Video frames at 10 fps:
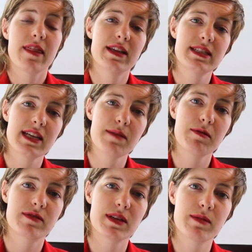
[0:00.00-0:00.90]
This type
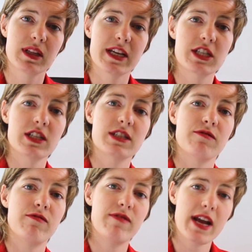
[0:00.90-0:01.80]
of simulation is
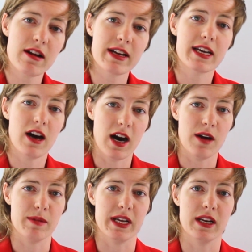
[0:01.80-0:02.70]
very
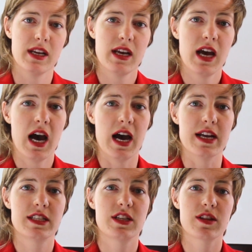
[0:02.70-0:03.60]
common
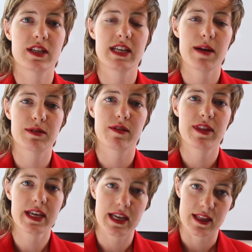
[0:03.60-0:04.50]
uh, to the types of
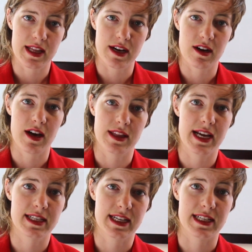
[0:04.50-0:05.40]
thinking that are on the
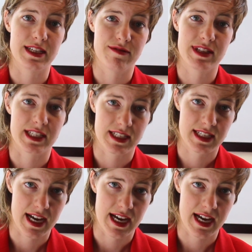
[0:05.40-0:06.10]
S A T physics